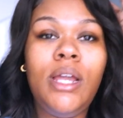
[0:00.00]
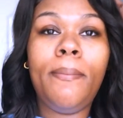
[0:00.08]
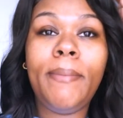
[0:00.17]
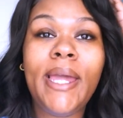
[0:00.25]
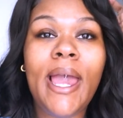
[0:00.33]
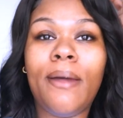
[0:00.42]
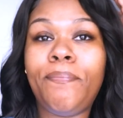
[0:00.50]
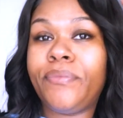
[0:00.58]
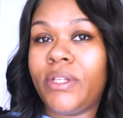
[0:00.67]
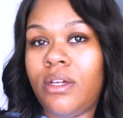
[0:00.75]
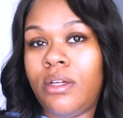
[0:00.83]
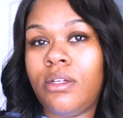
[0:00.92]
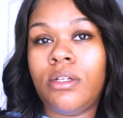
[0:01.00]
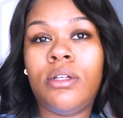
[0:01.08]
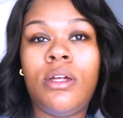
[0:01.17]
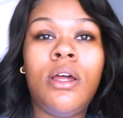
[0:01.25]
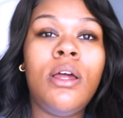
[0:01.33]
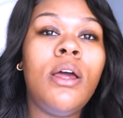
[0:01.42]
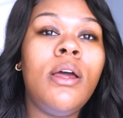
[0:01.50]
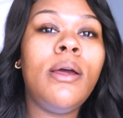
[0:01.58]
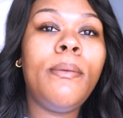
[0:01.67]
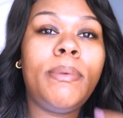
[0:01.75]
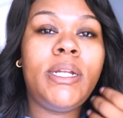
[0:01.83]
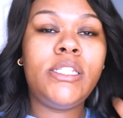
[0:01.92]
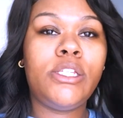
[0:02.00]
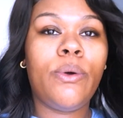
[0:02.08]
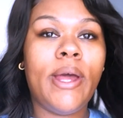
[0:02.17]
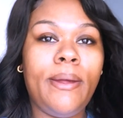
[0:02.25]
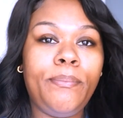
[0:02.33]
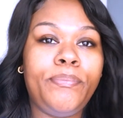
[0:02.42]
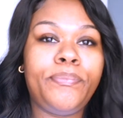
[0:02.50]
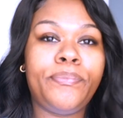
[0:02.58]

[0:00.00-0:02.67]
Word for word: But yeah, but it's okay